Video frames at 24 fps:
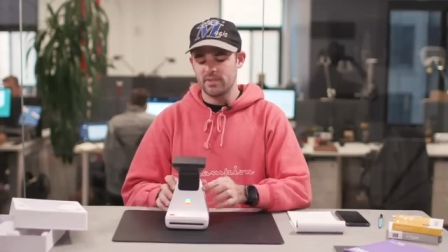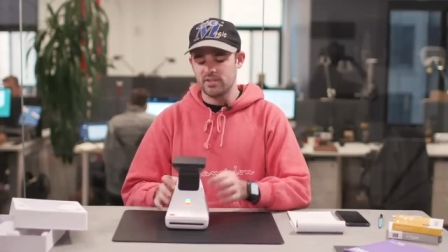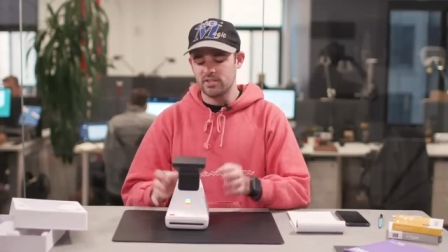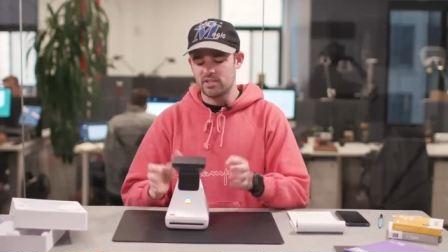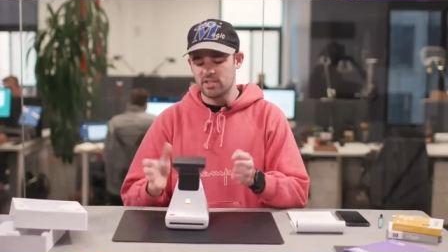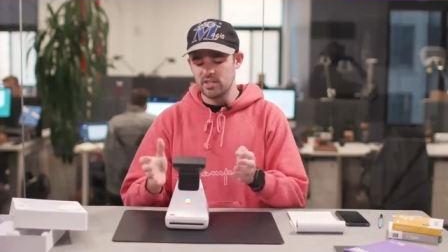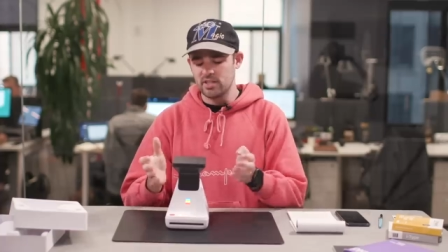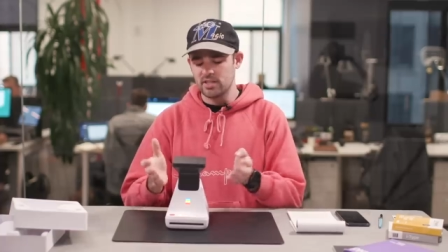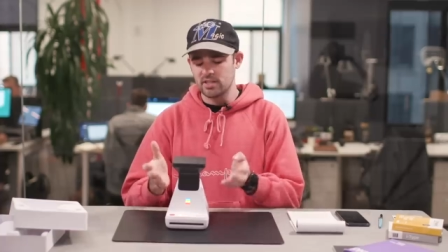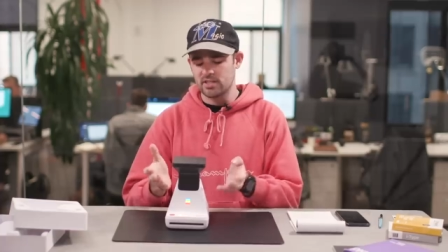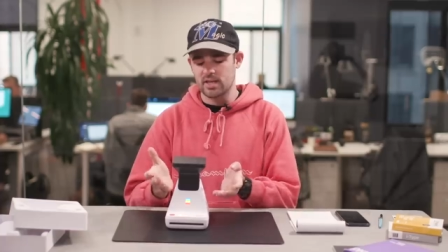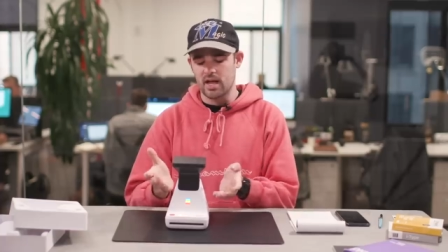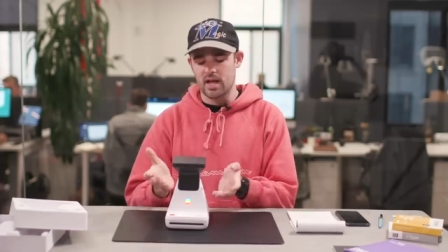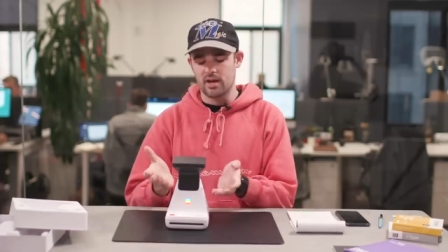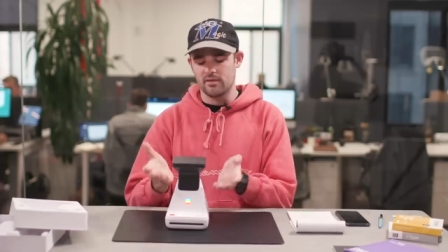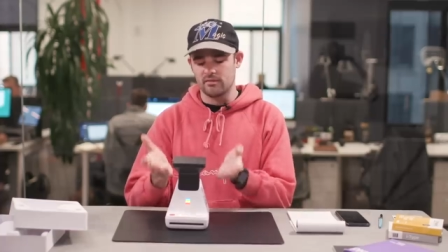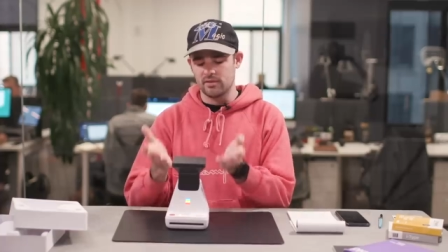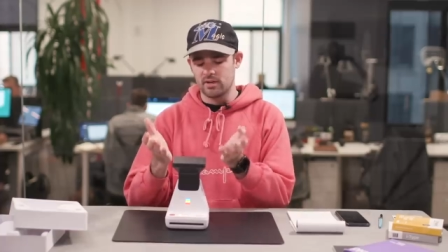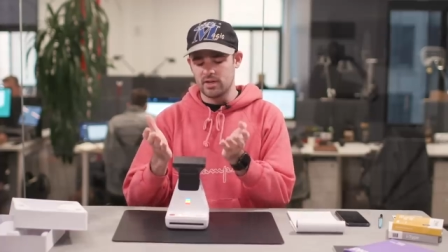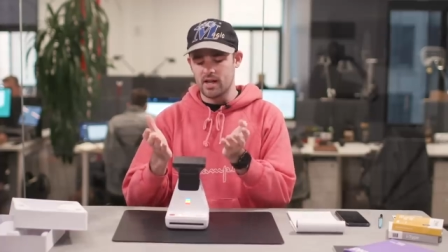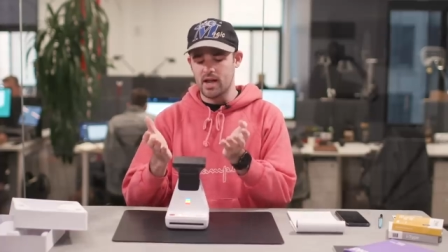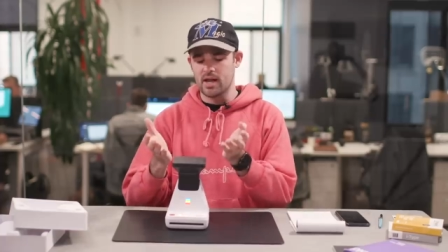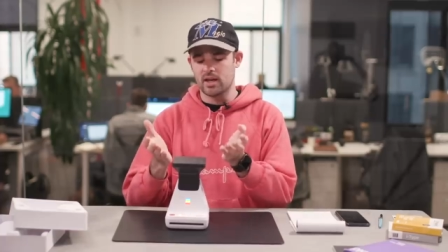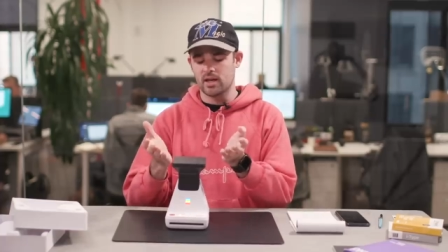can see this kind
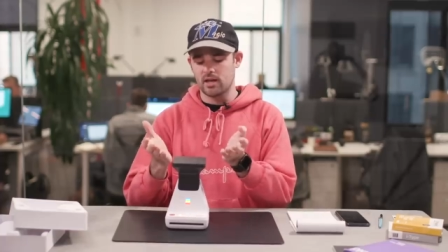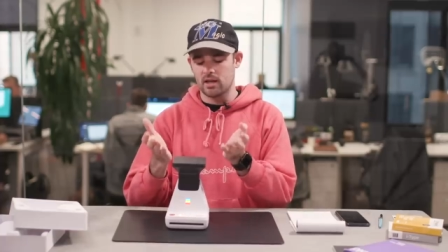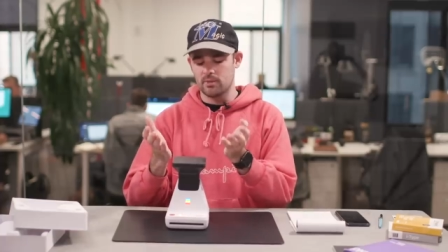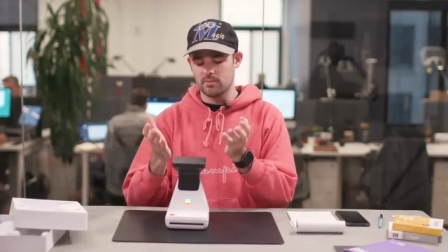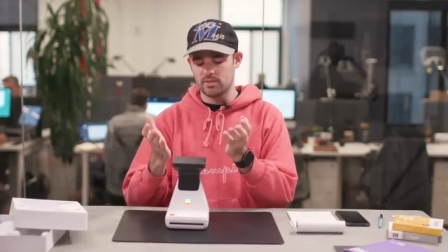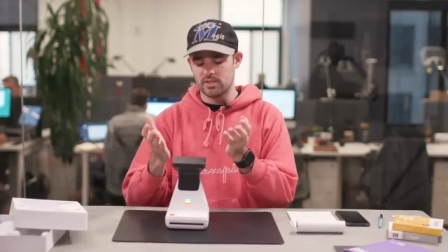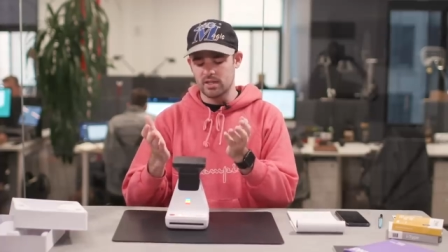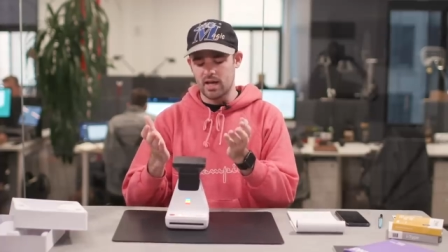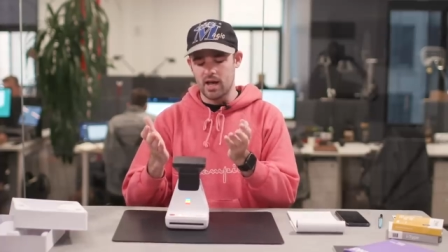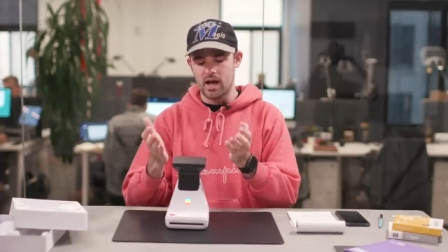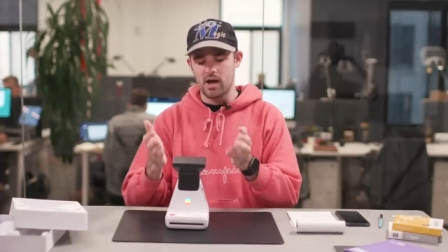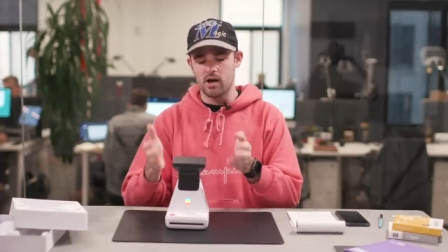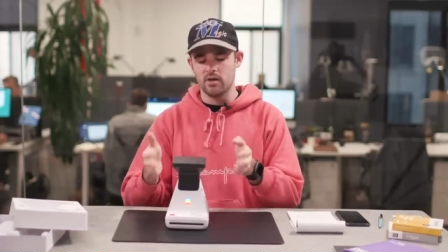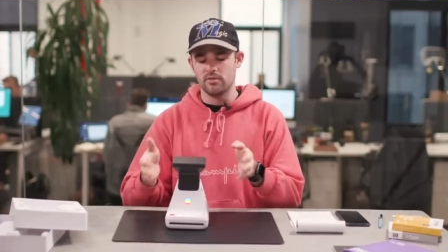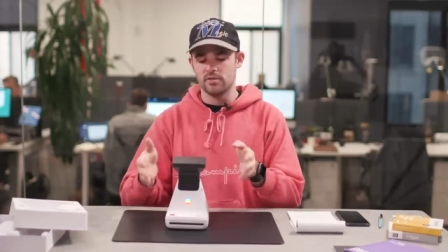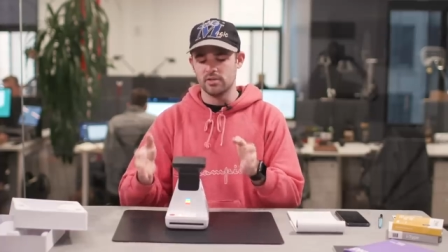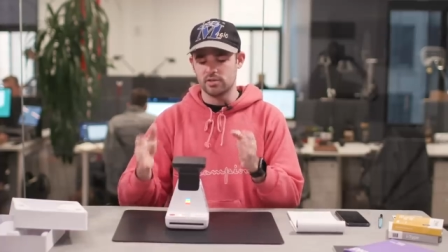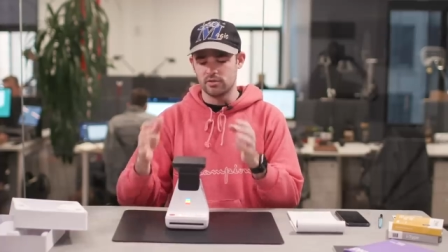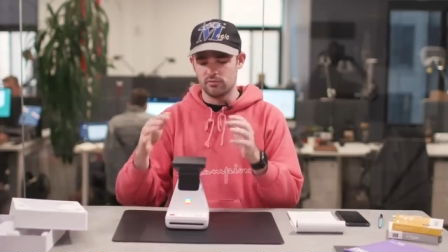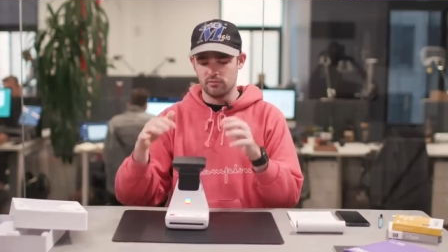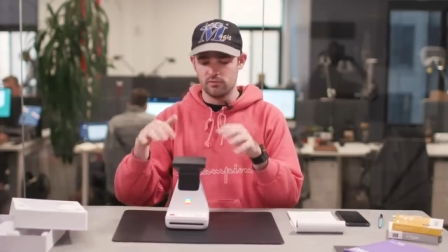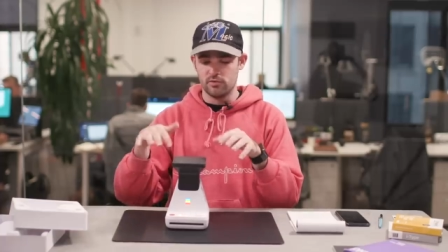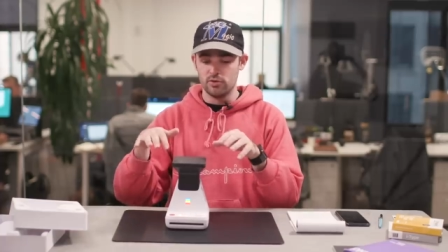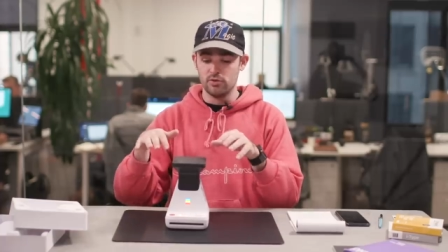of neck comes out and
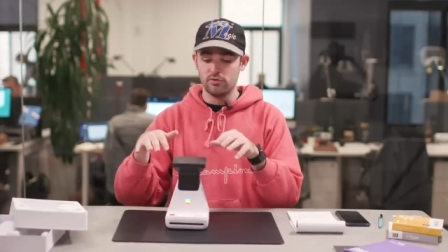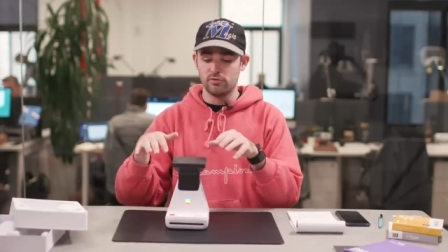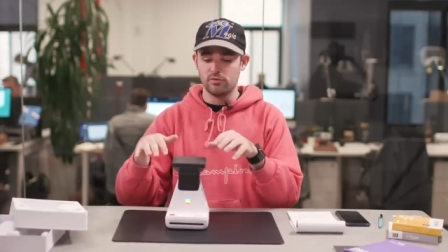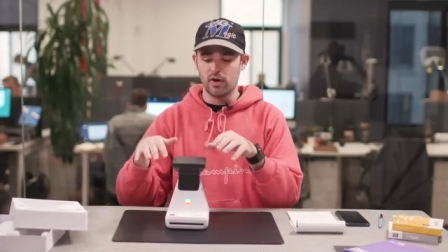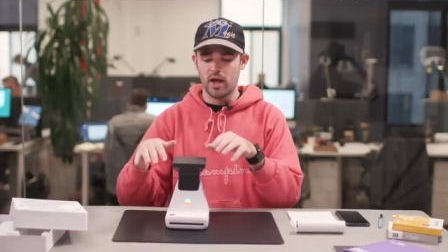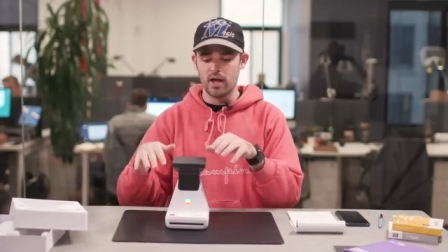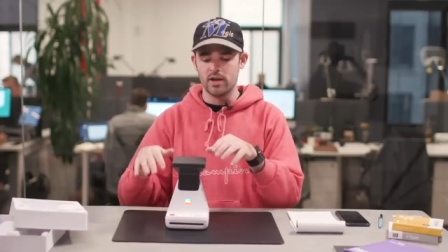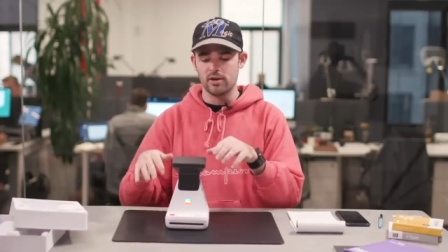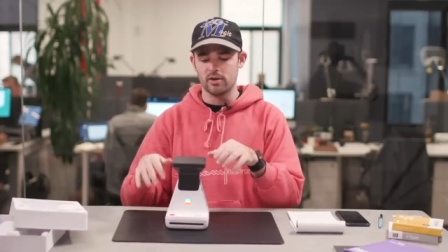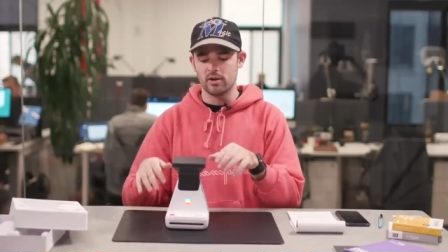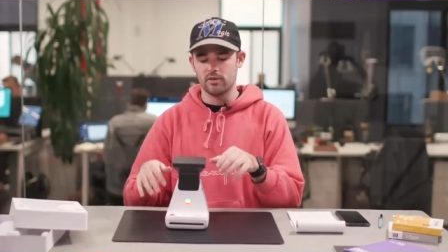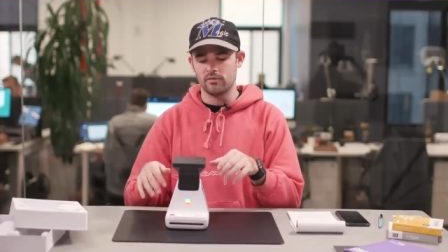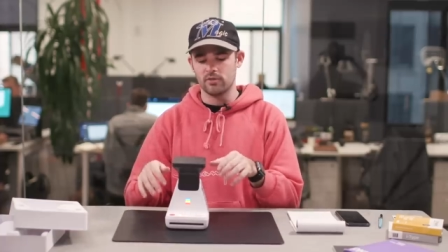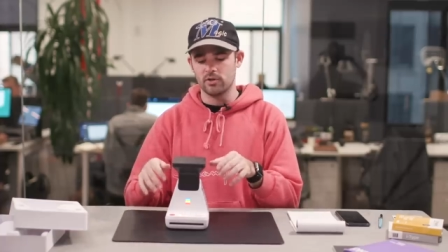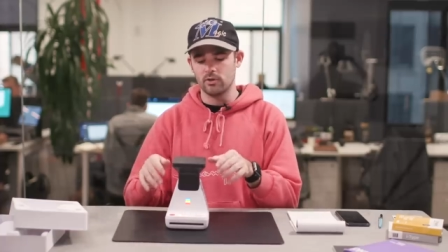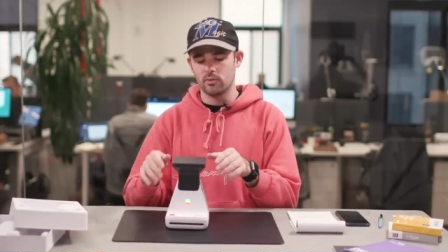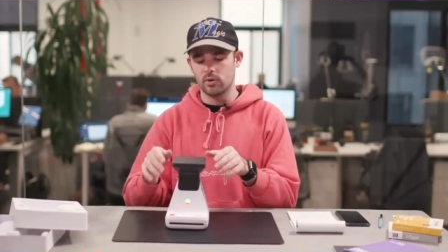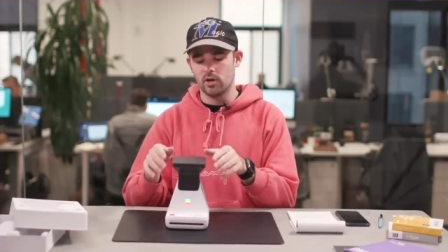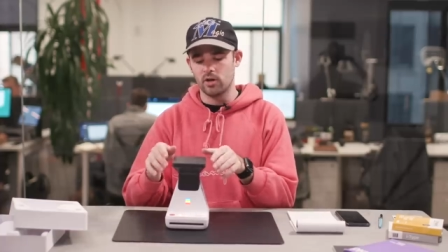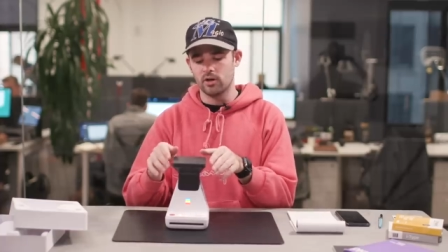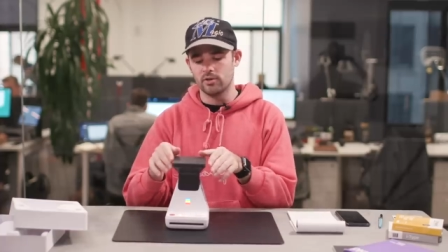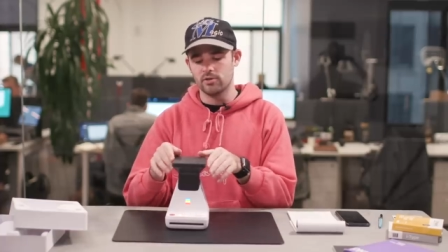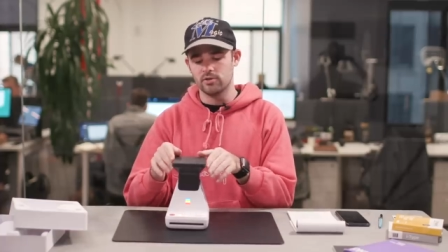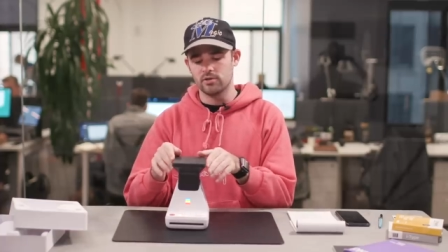this viewfinder, if you
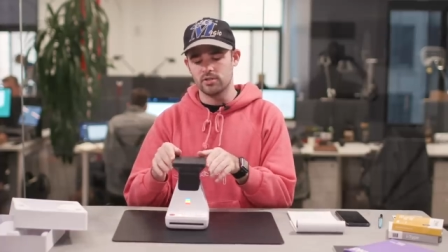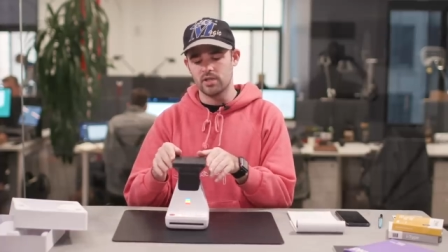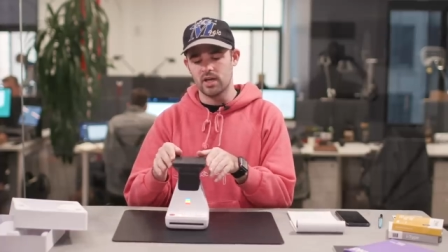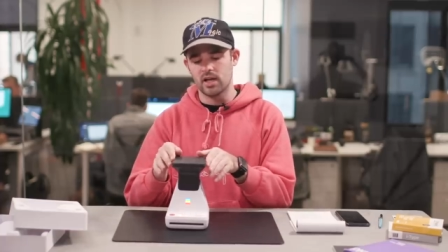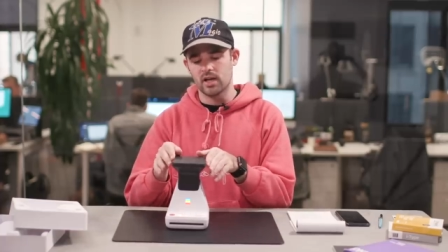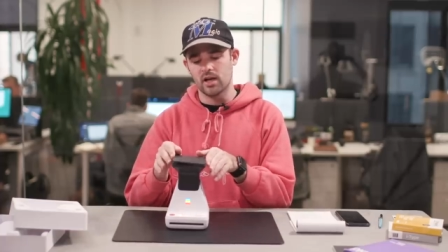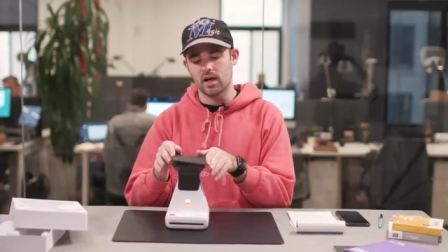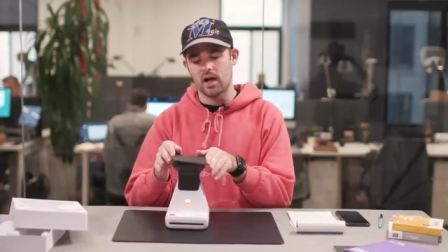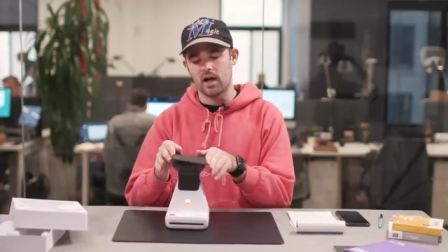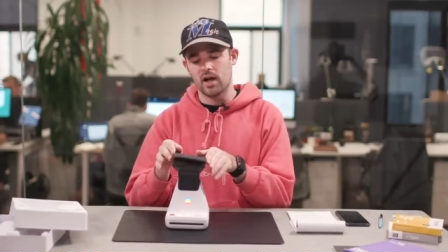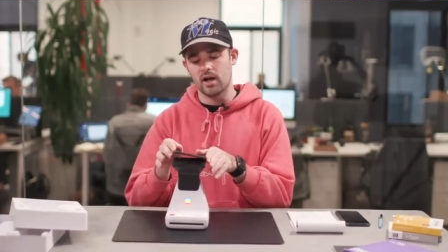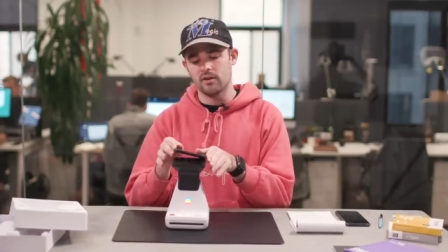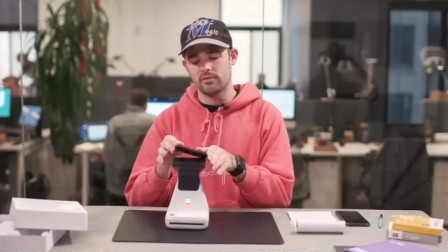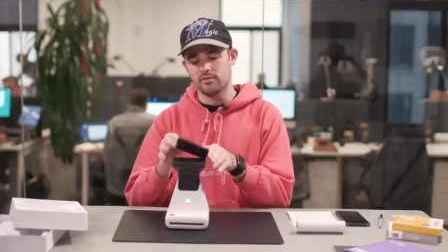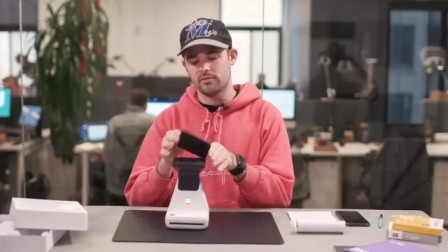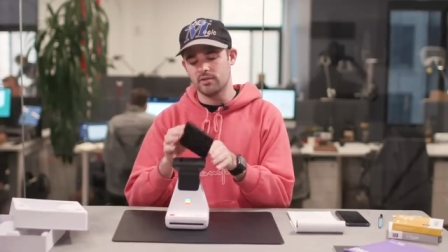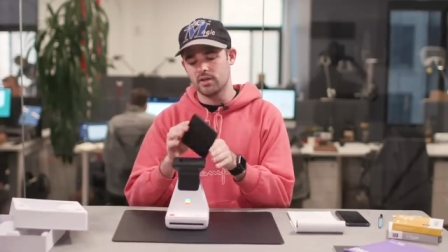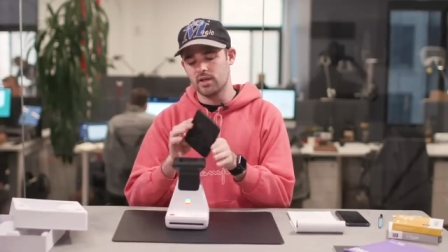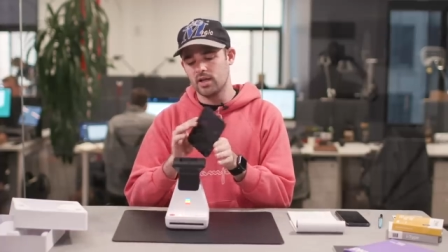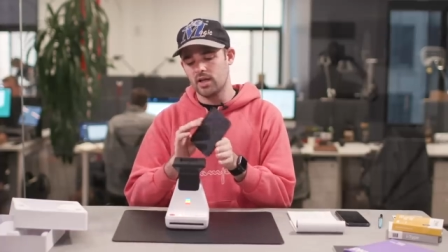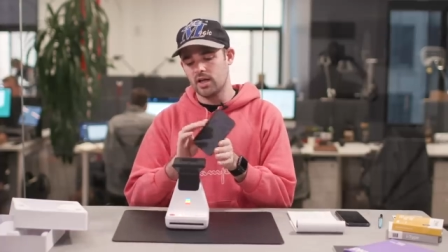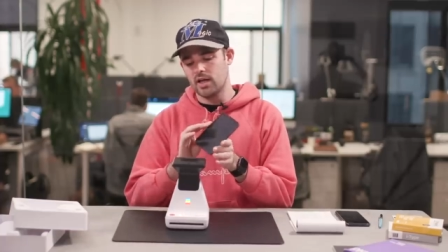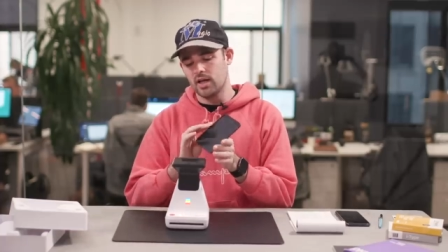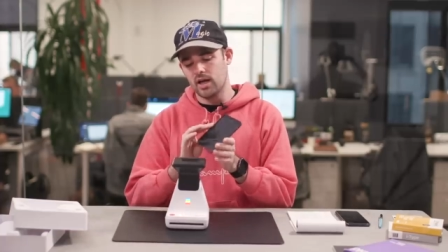will, and you take
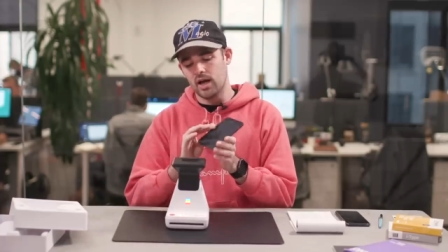off